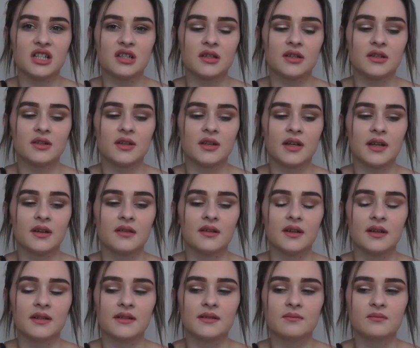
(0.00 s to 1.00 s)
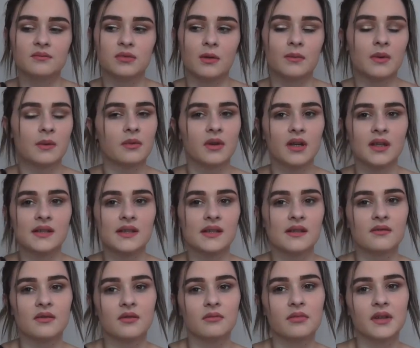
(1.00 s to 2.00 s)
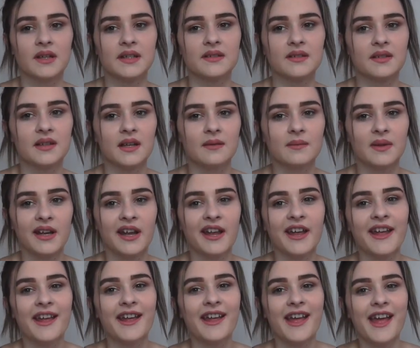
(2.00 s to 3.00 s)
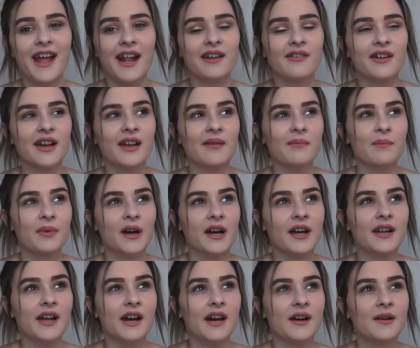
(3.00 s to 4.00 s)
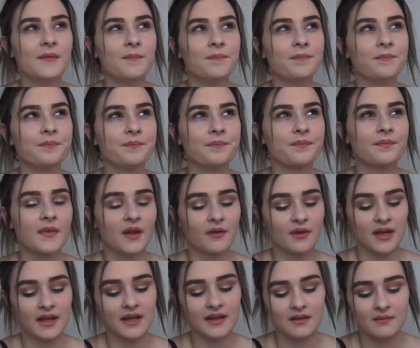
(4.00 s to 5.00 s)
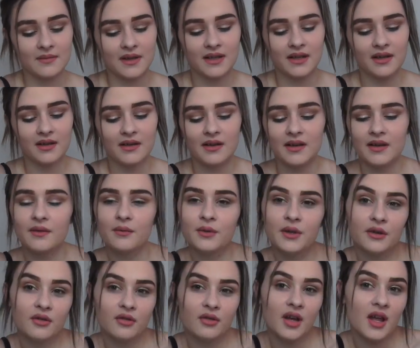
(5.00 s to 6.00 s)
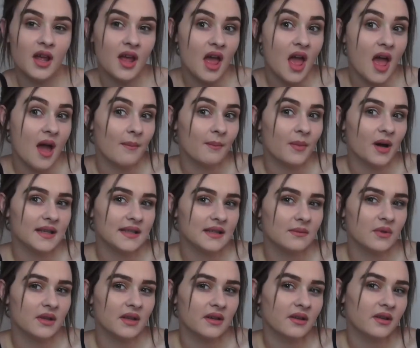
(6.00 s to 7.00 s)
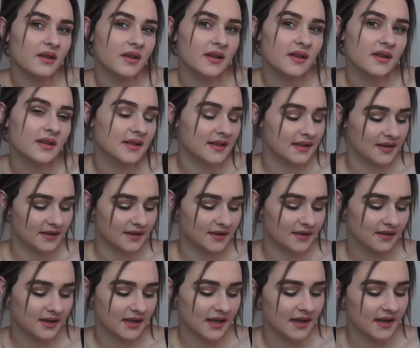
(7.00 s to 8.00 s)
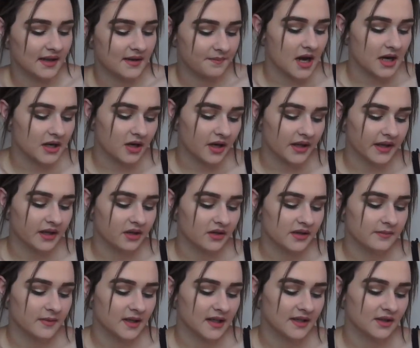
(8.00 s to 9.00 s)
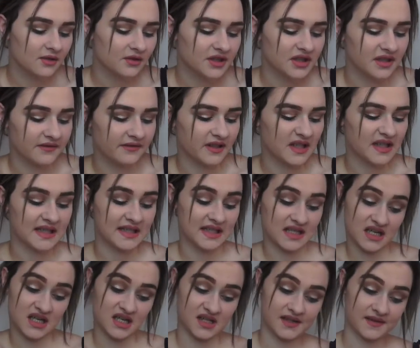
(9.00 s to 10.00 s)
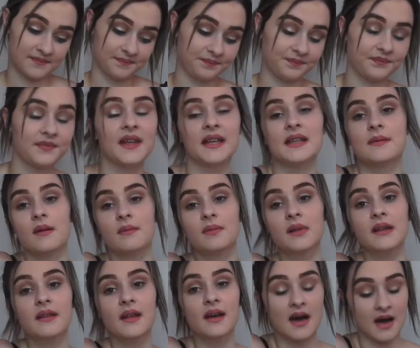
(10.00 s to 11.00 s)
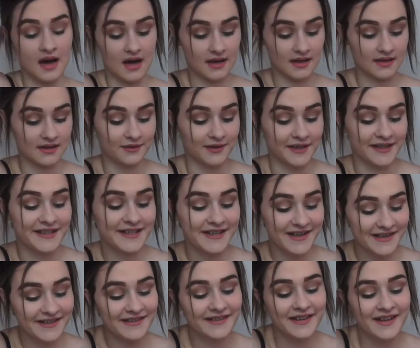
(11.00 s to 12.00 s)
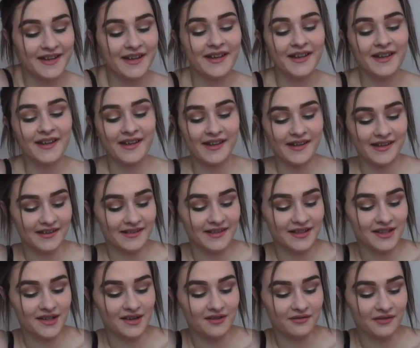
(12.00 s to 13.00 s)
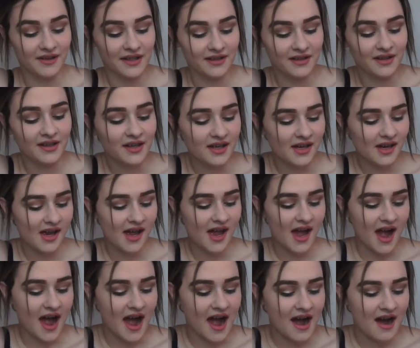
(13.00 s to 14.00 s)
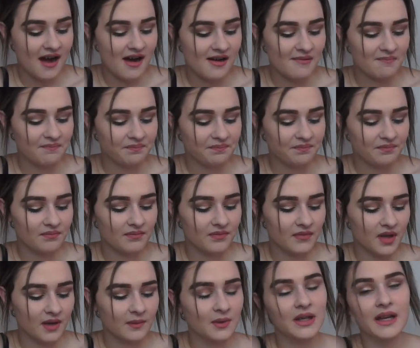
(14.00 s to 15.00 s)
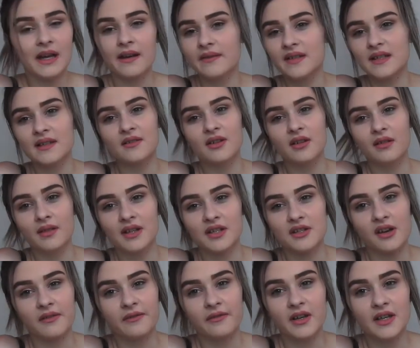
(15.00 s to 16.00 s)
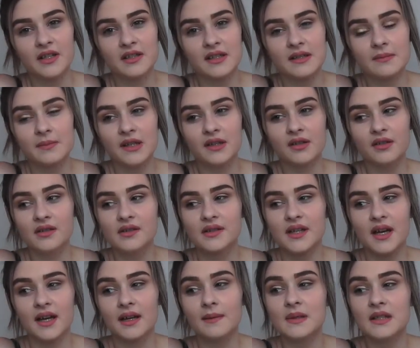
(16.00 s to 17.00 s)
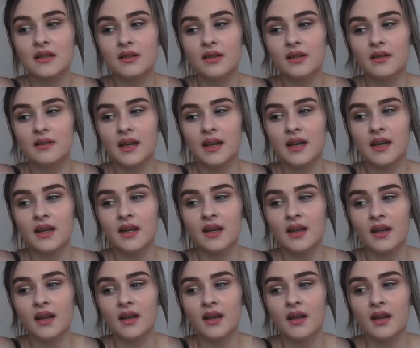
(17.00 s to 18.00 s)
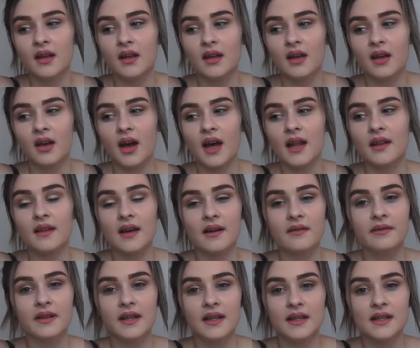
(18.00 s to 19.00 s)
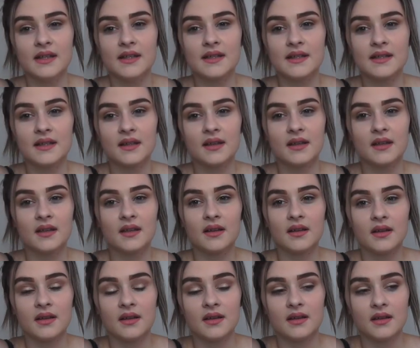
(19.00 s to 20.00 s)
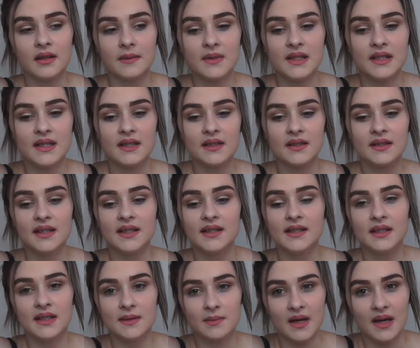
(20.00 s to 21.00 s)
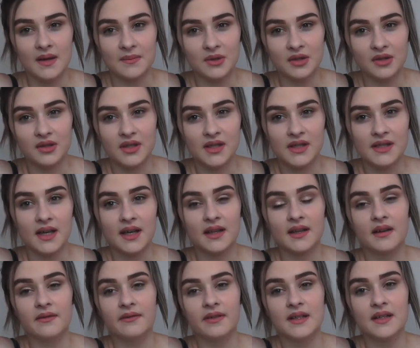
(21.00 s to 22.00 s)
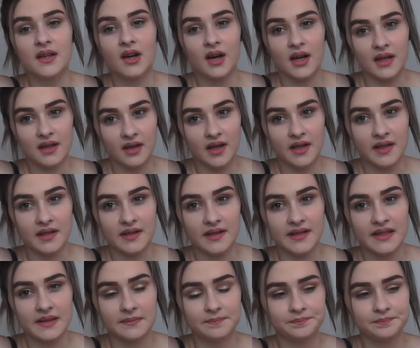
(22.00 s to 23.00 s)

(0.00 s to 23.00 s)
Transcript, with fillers: I don't know how, I probably pronounced that wrong, please don't hate me. Anyway, but um, when I get the money, I will buy some of those. So yeah, are Kylie Cosmetics or Jeffree Star? That's probably the hardest question in this whole video. Um, I'm gonna have to go with Jeffree just because I absolutely, I love his lipsticks, his lip ammos, I love his highlighters,